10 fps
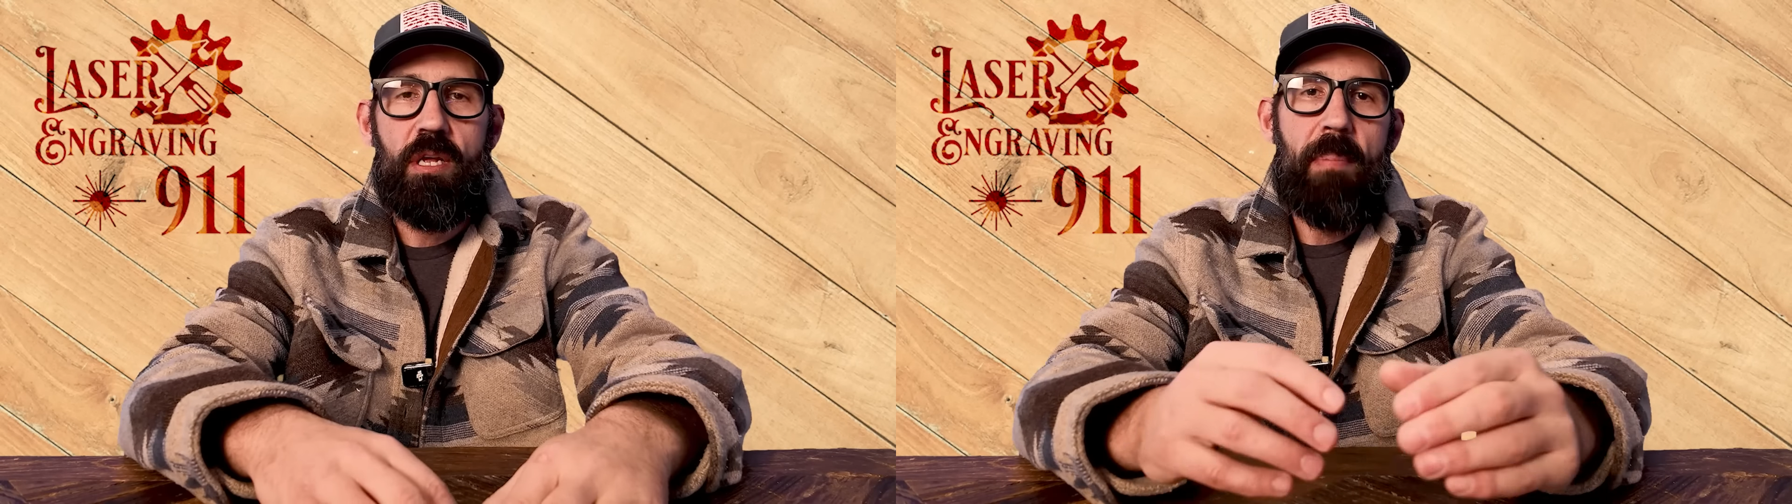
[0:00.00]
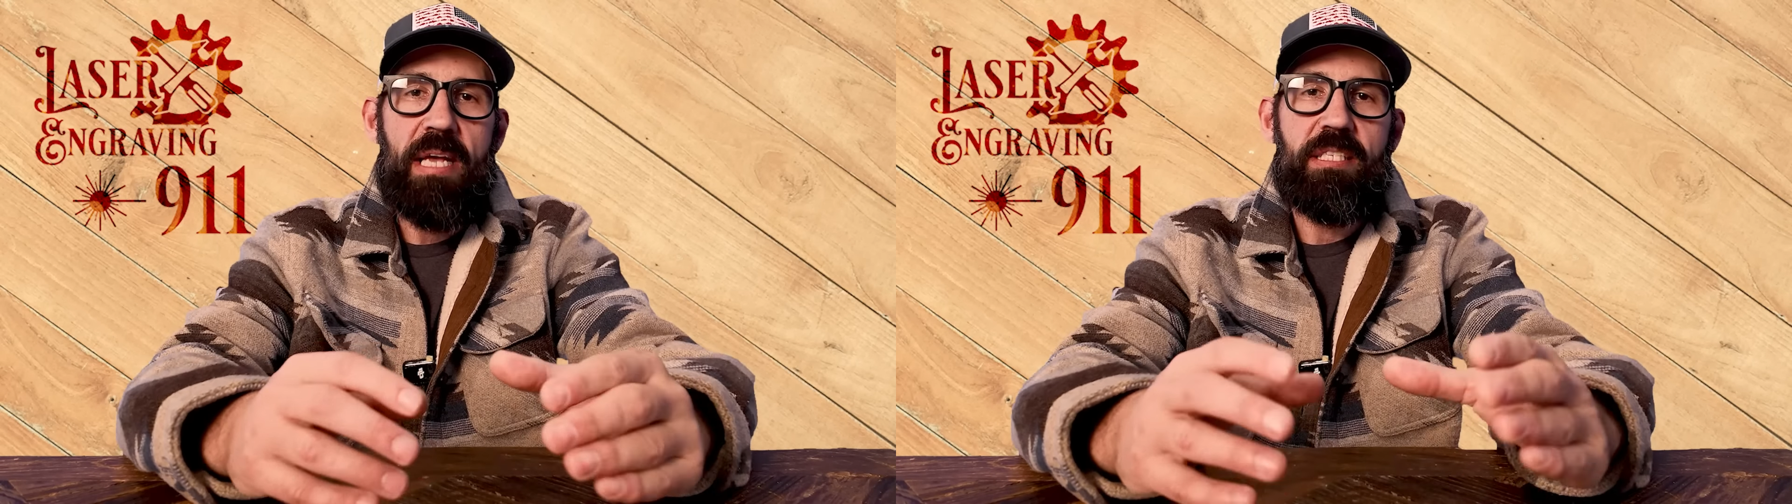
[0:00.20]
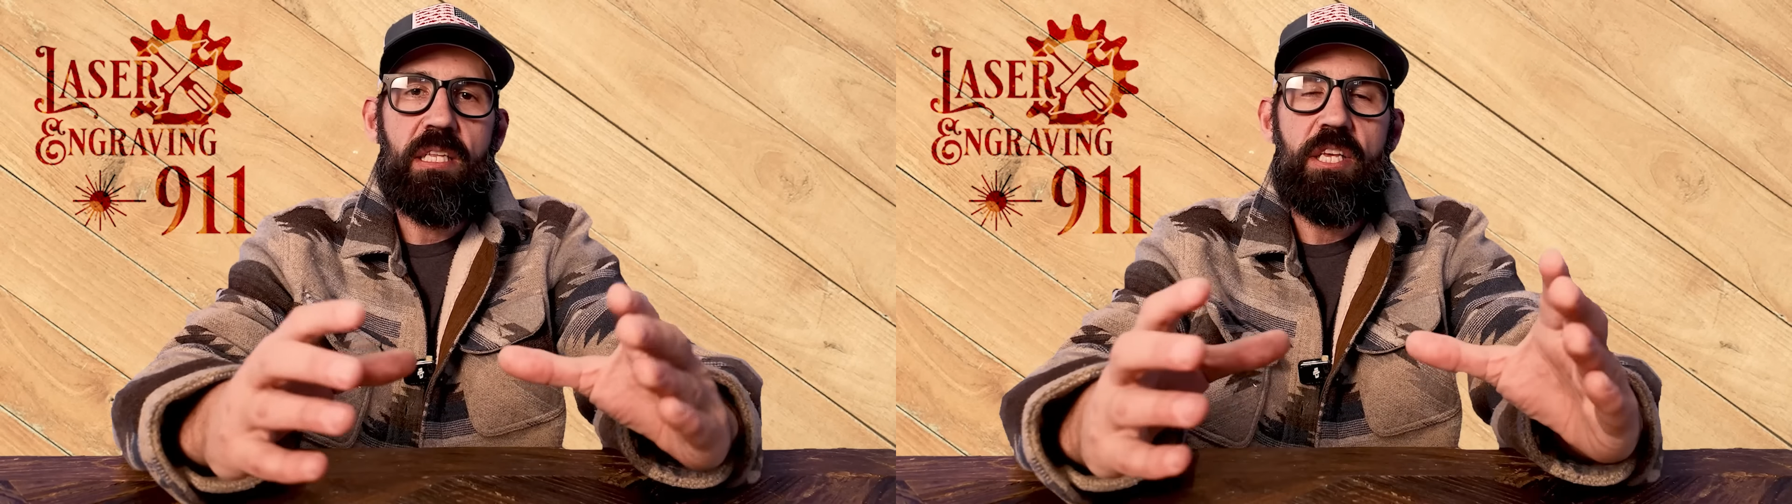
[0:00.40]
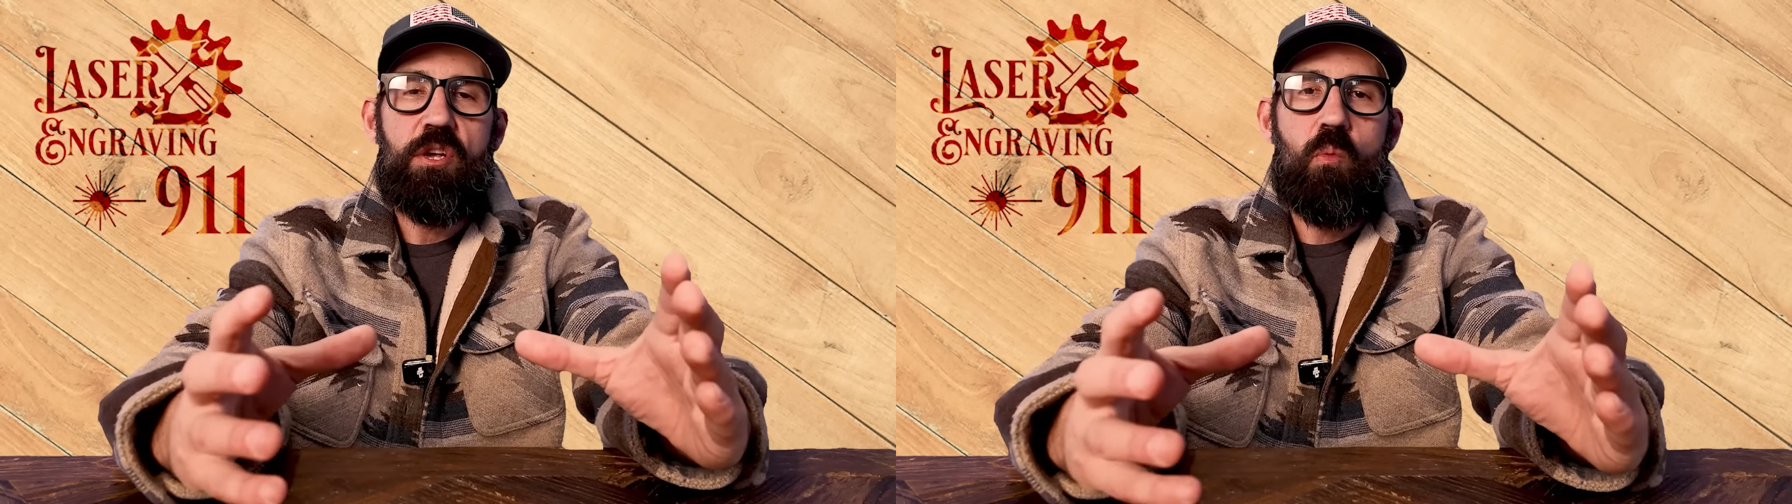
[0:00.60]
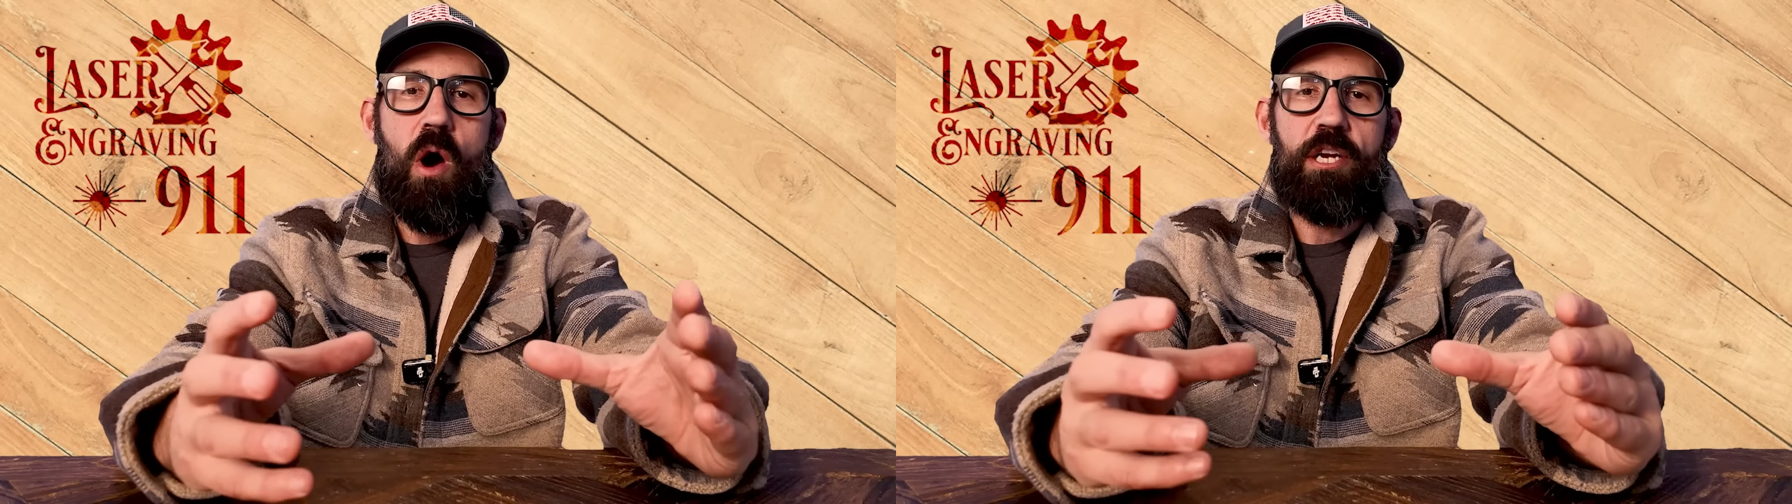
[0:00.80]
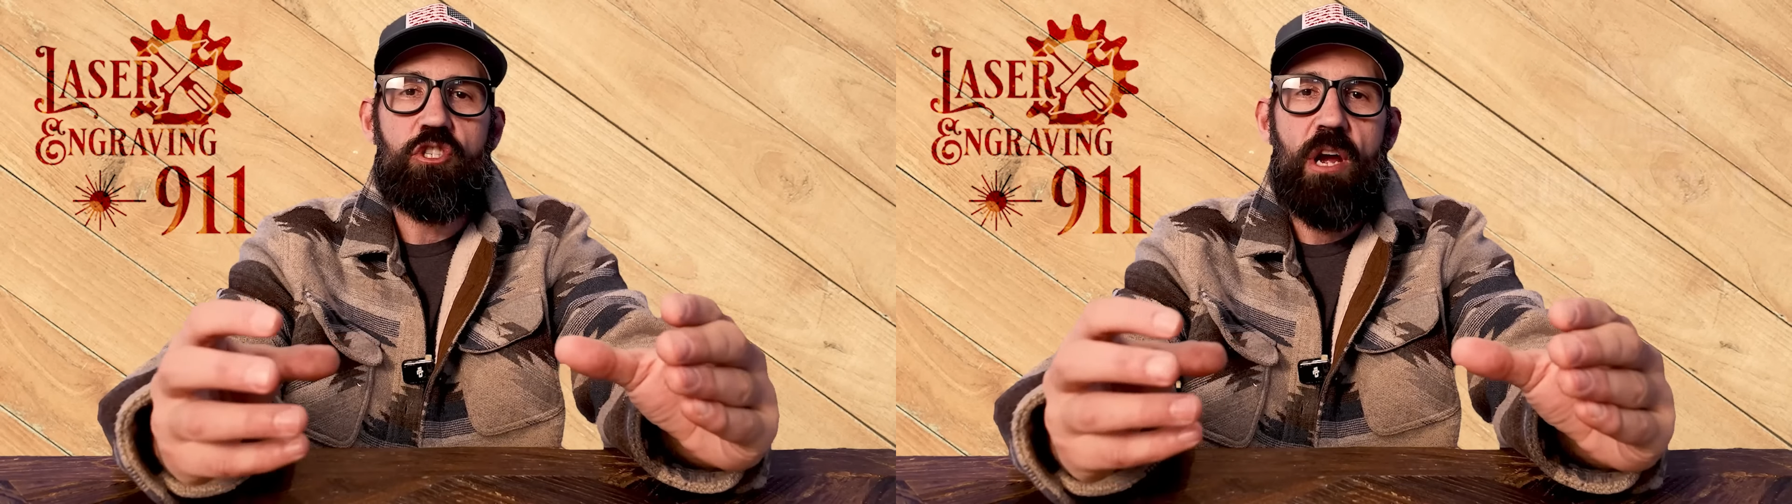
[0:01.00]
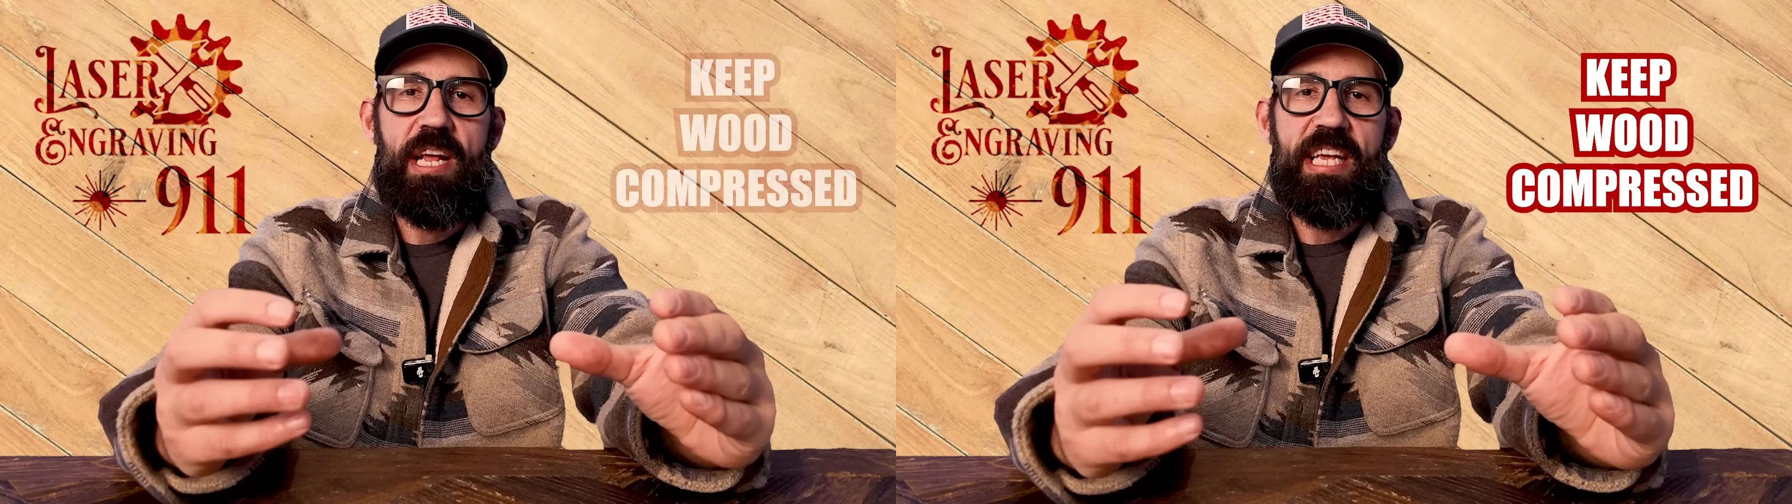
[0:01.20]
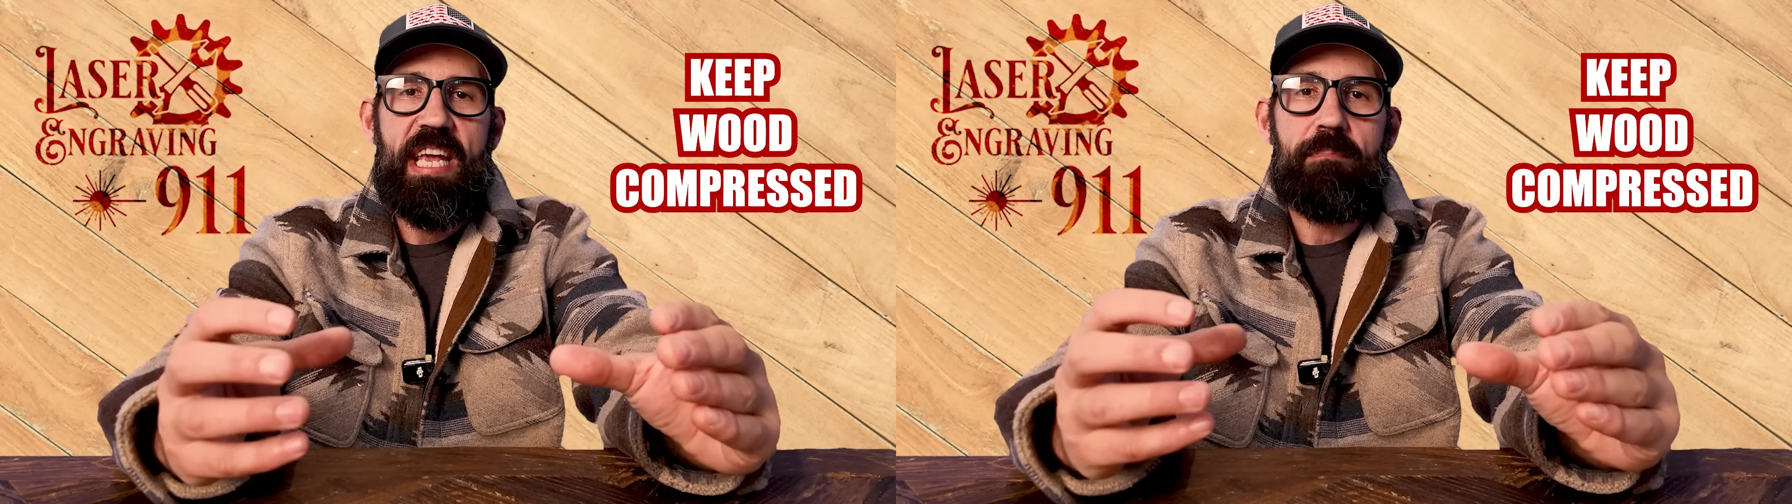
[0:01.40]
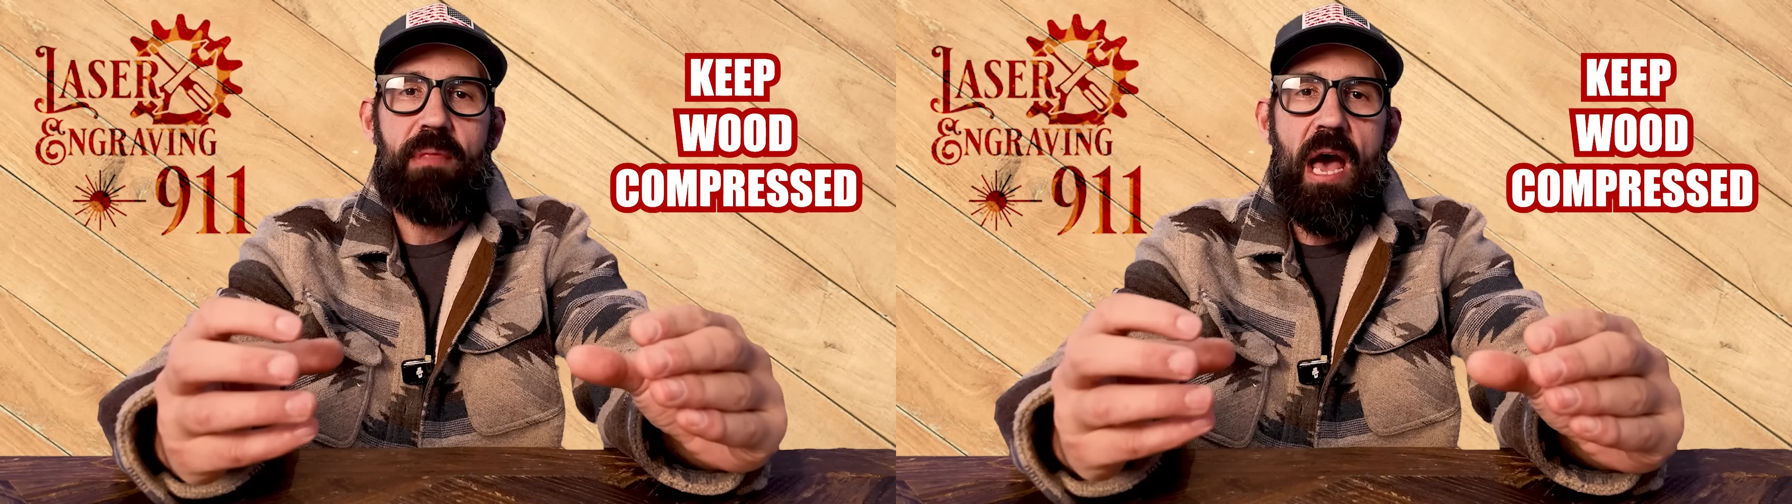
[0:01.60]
Basically, you want to try to keep